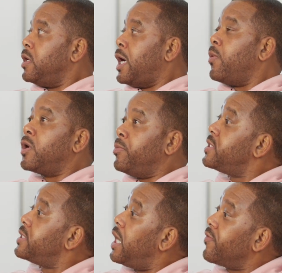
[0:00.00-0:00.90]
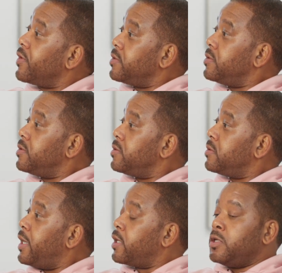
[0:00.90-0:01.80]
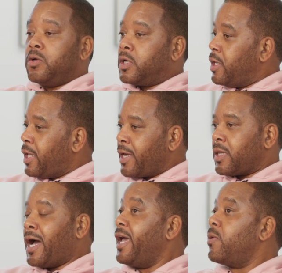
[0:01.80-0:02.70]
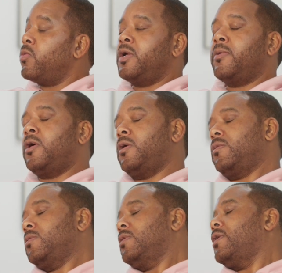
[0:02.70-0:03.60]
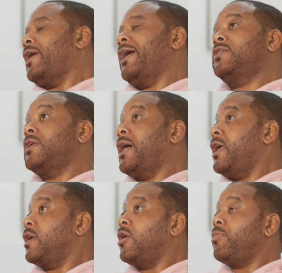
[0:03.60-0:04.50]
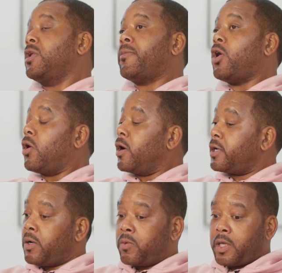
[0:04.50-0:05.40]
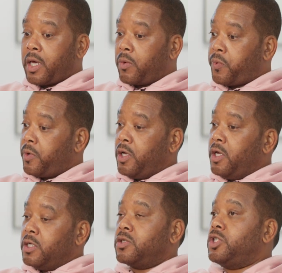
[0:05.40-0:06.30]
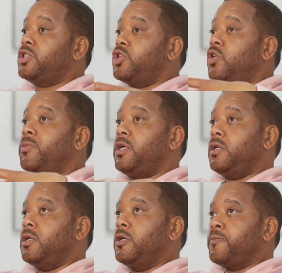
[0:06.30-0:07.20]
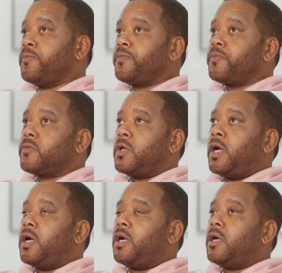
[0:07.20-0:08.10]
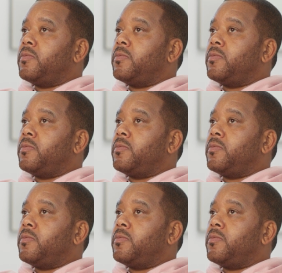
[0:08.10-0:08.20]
I want to be sovereign. Like I had I had a couple in my heart that were like, so she showed me an